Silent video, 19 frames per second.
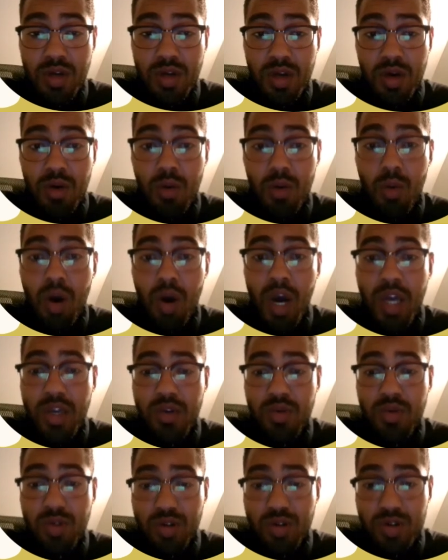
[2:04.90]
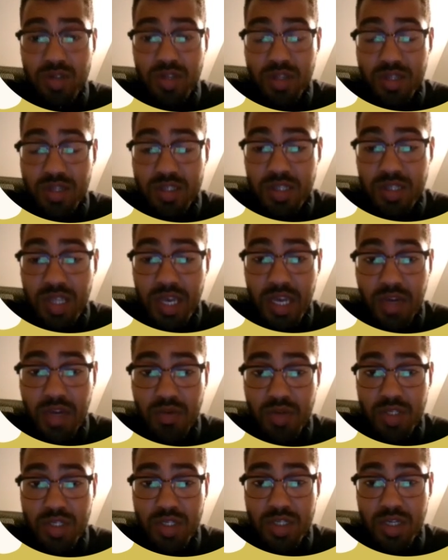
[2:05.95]
why you learning this
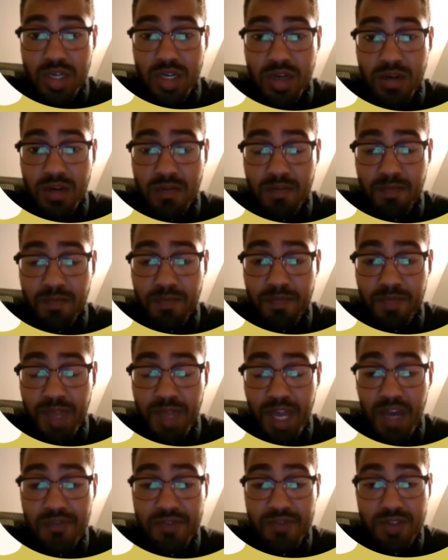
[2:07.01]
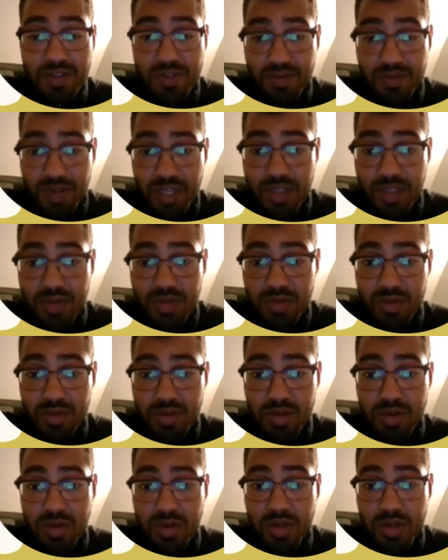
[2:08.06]
language after the reason.
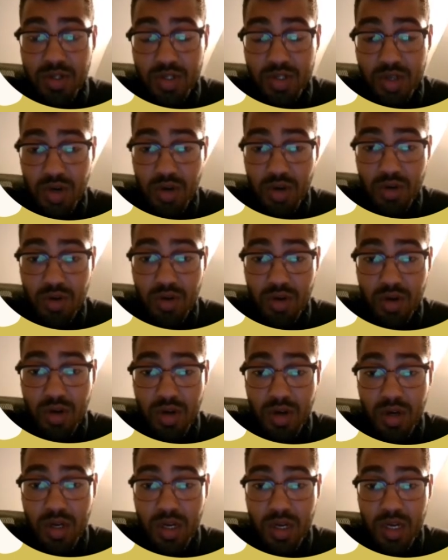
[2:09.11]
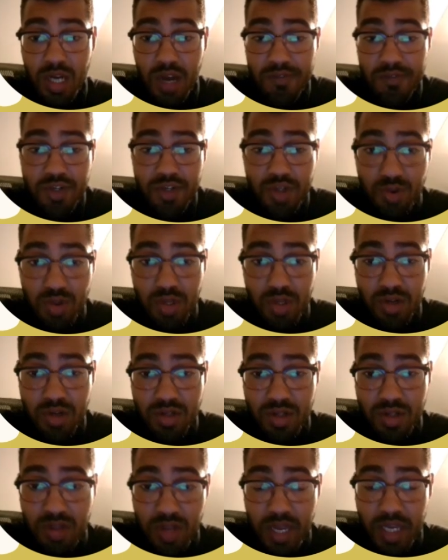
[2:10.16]
So after you learn the
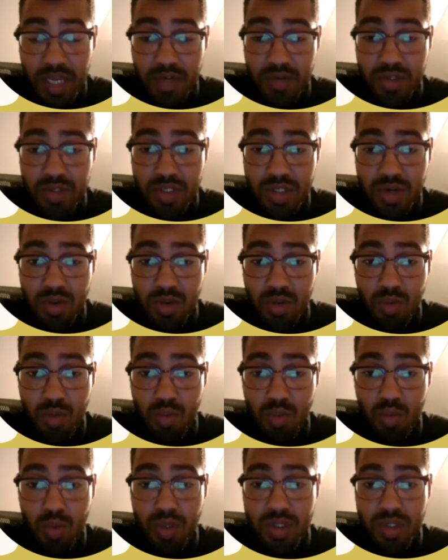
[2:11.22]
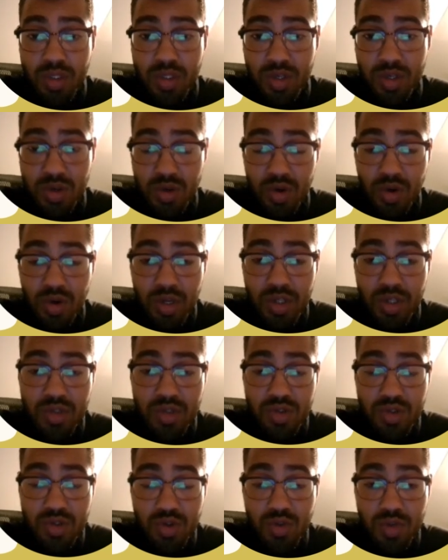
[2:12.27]
language, what do you going to
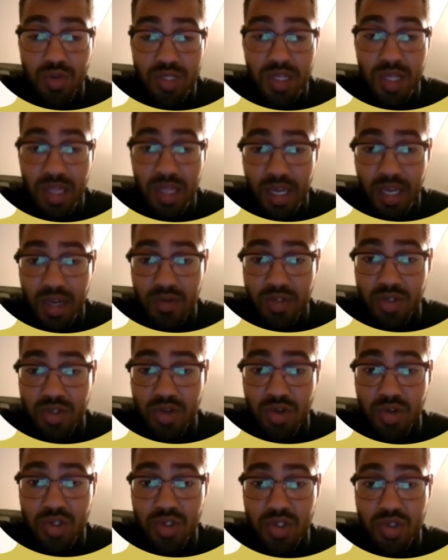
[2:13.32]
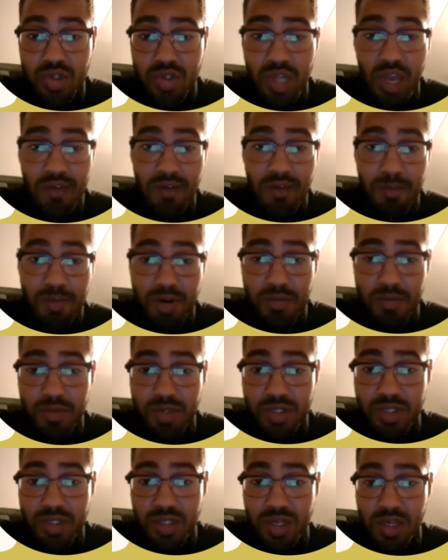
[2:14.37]
do with that language? So you should have a
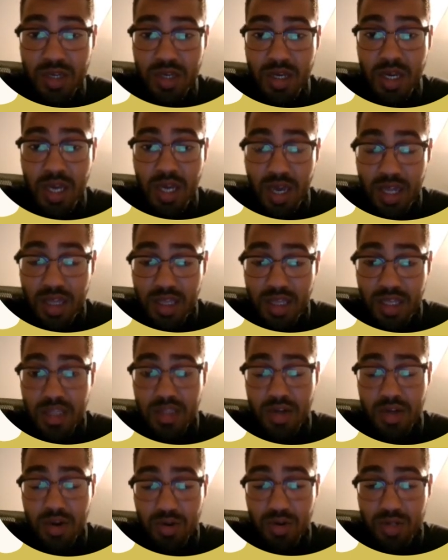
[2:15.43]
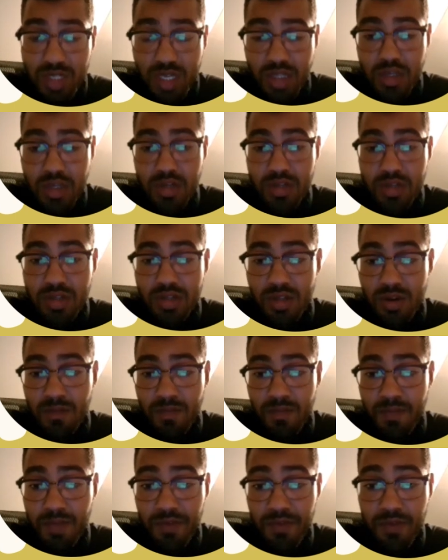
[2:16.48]
purpose. And then the continuous.
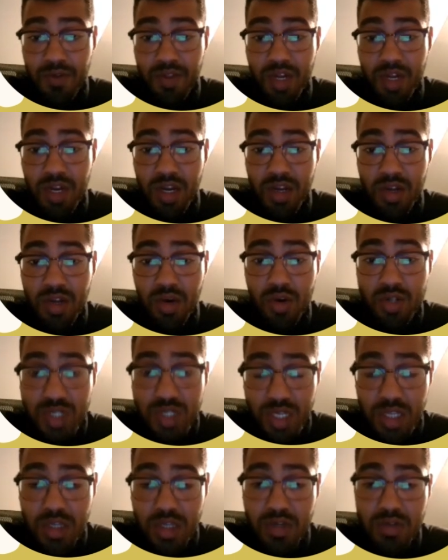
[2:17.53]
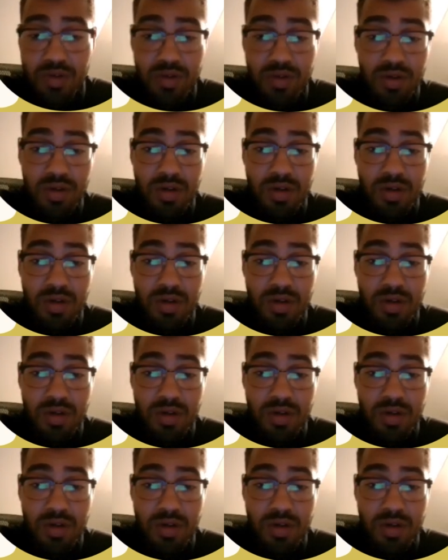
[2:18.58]
If you're not gonna continue